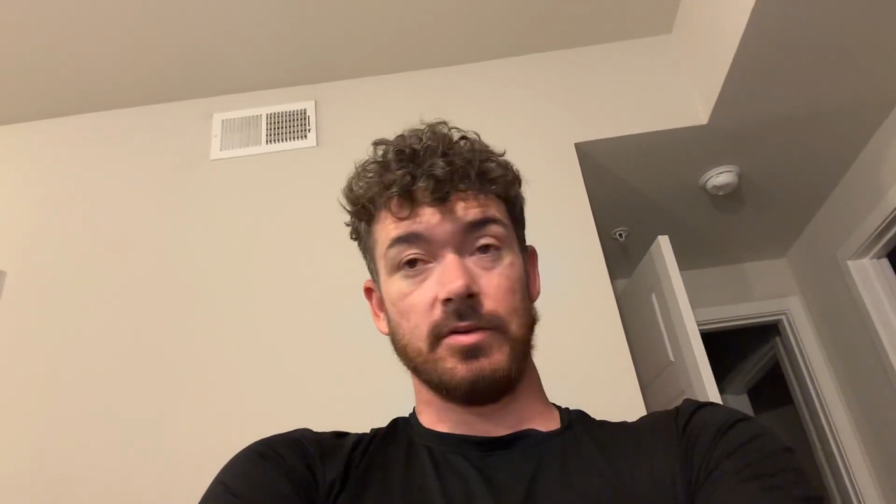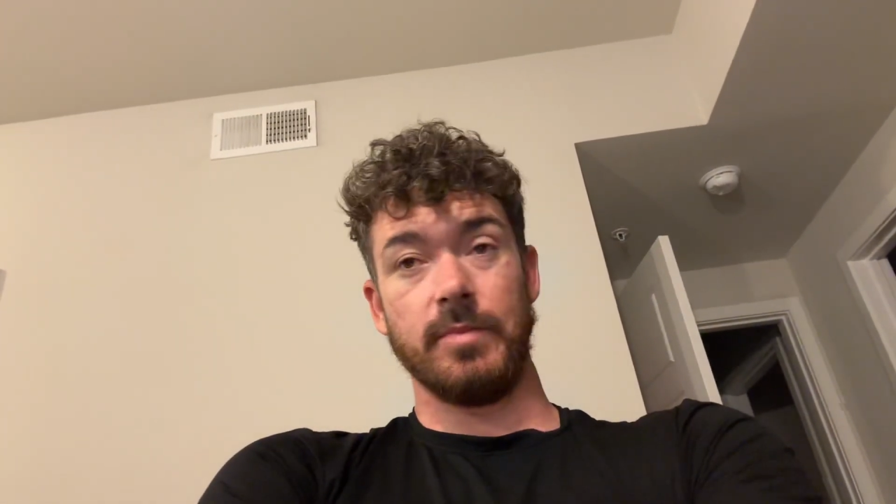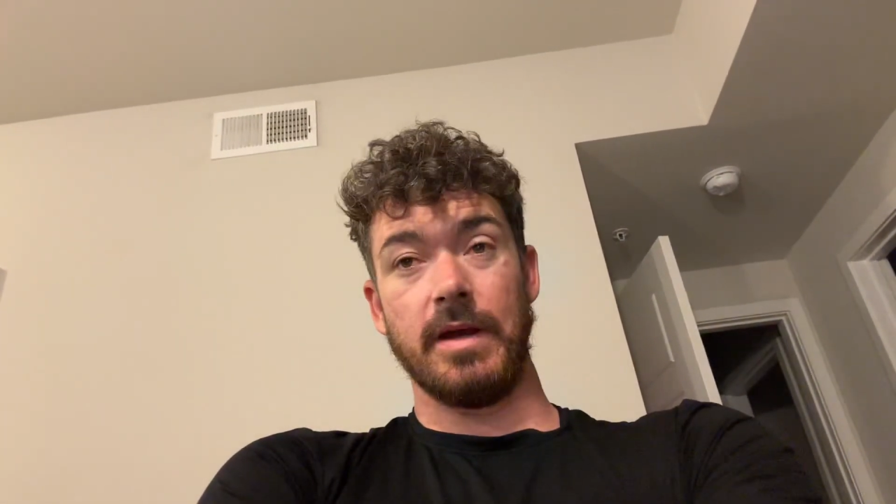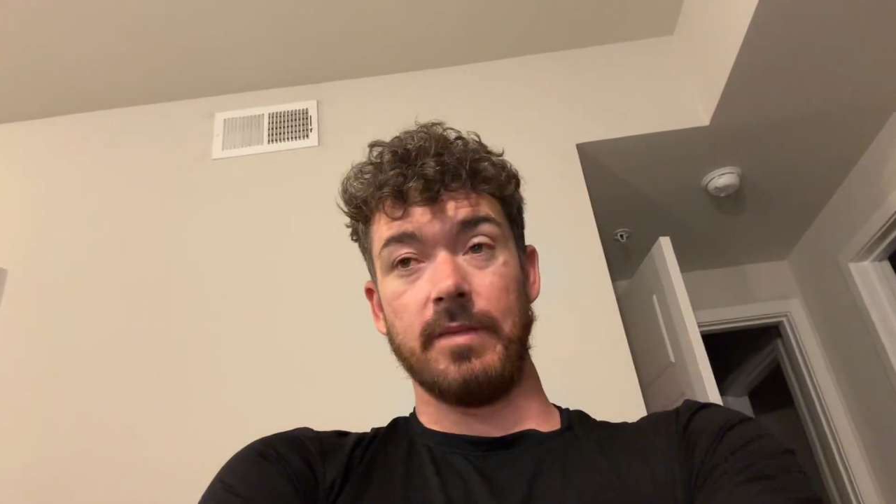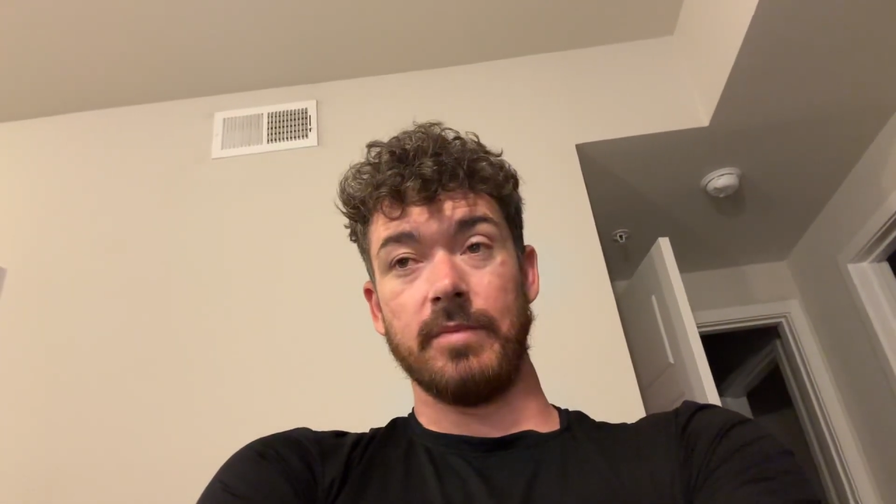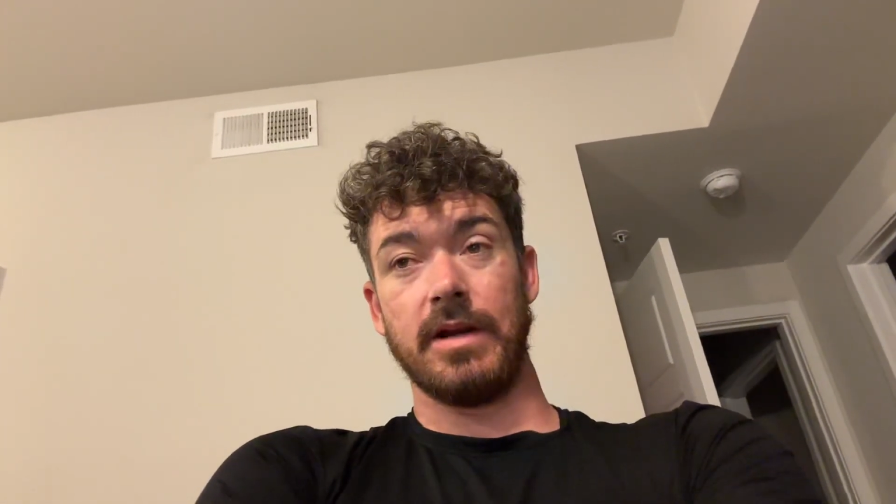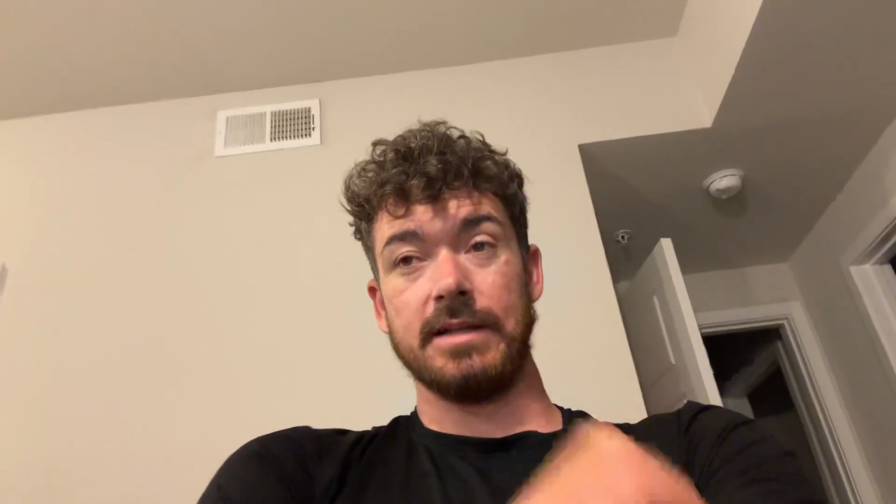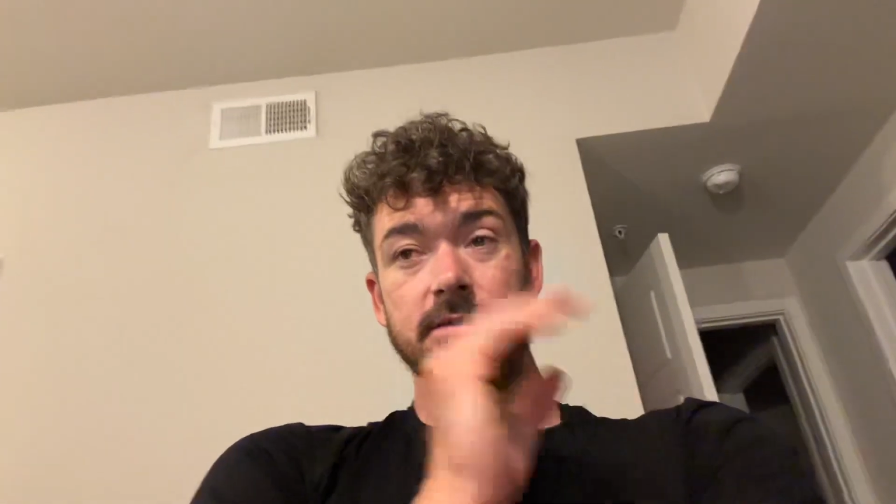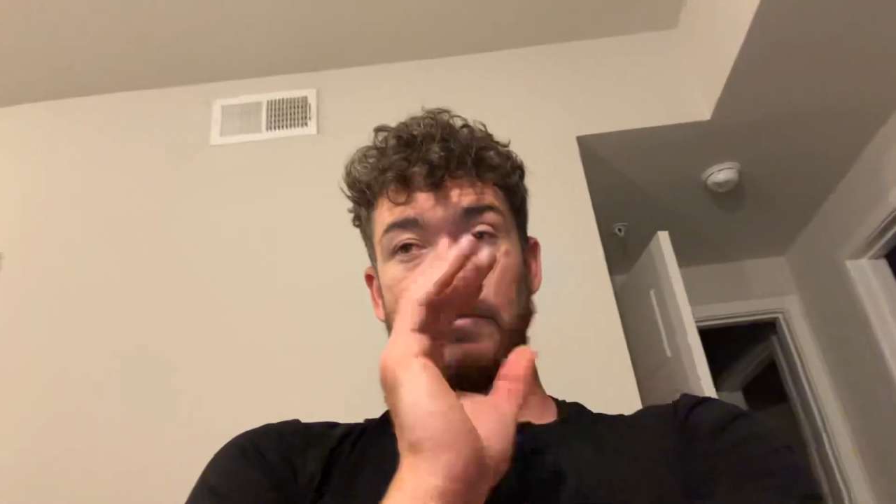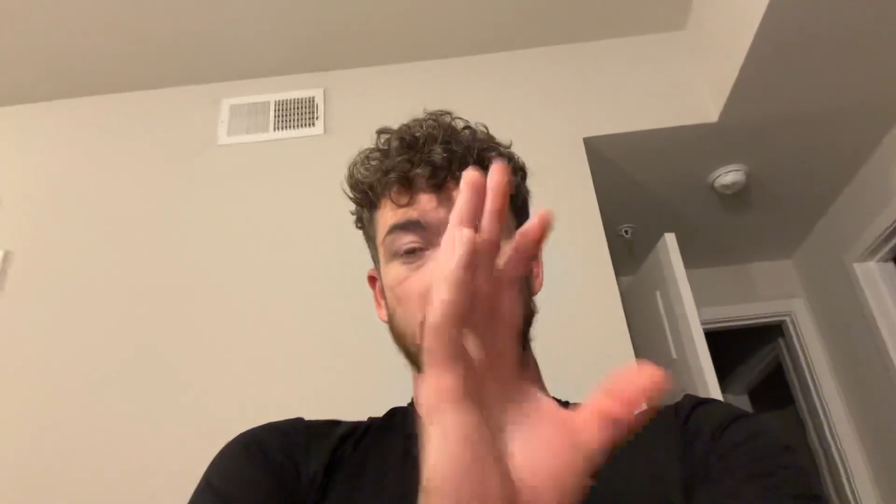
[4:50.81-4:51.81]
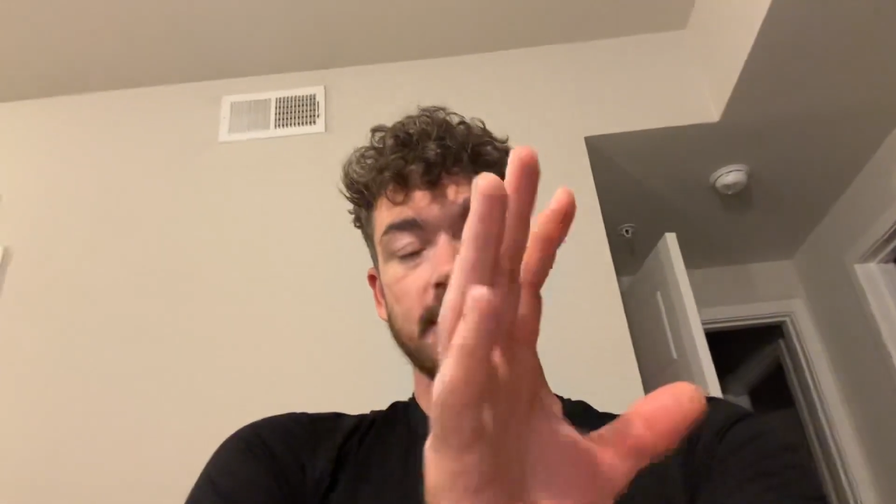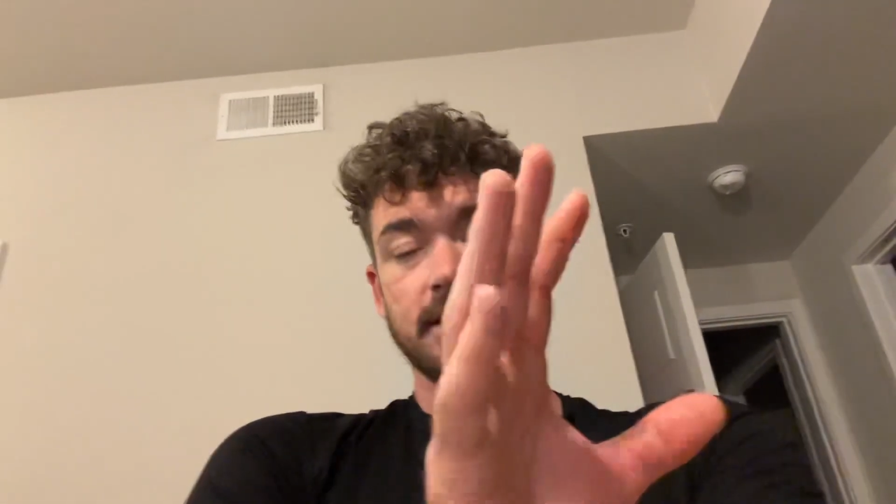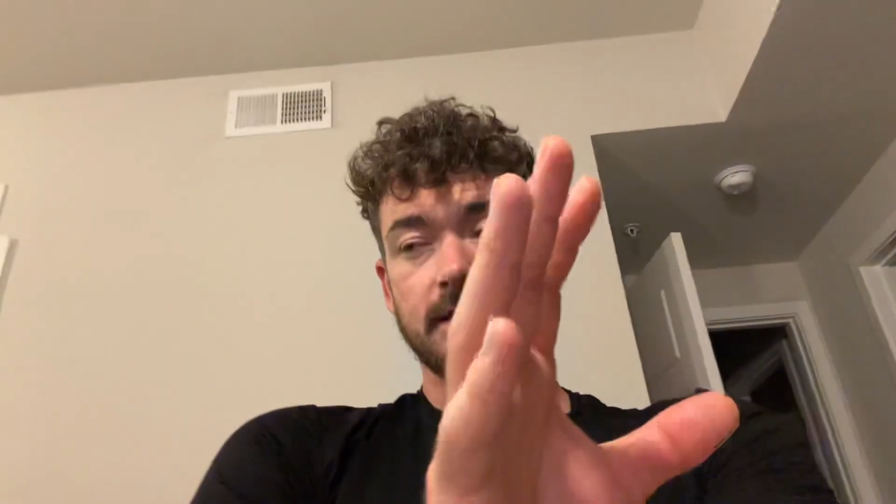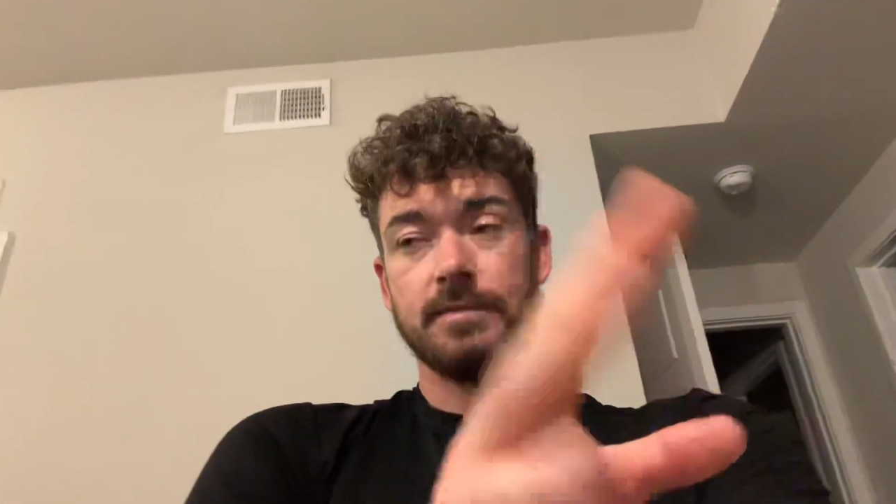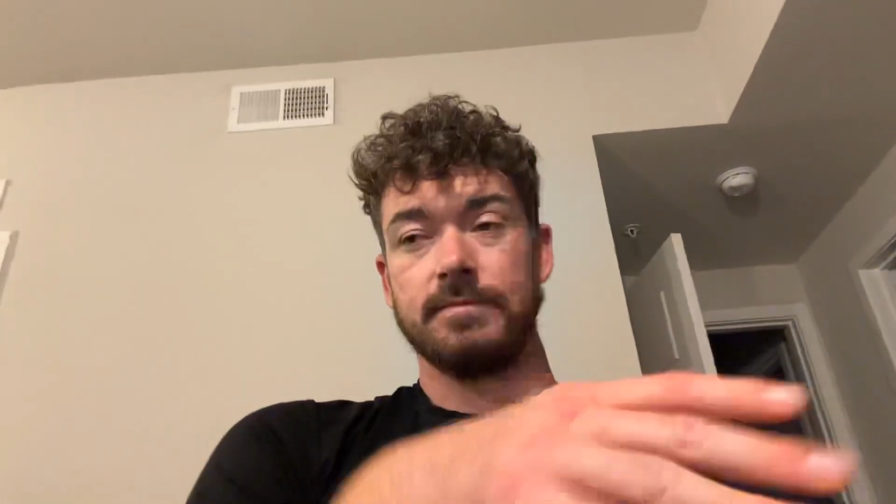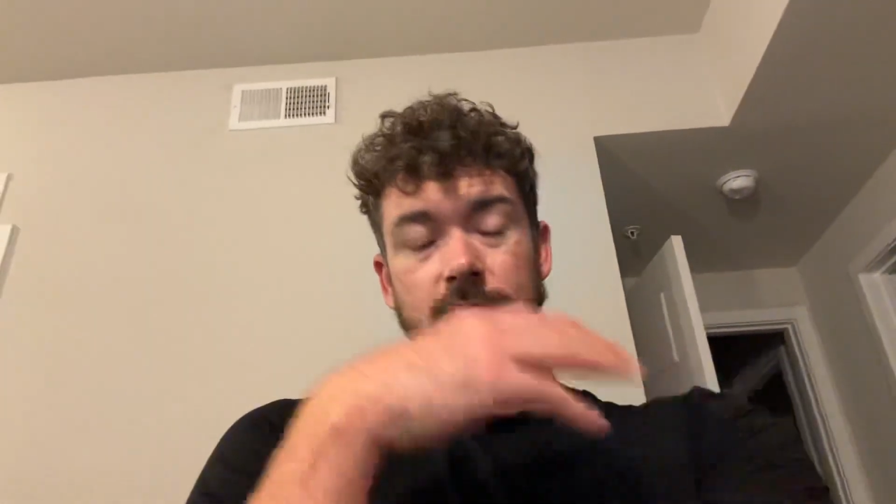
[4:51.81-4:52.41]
bed, but I wanted to,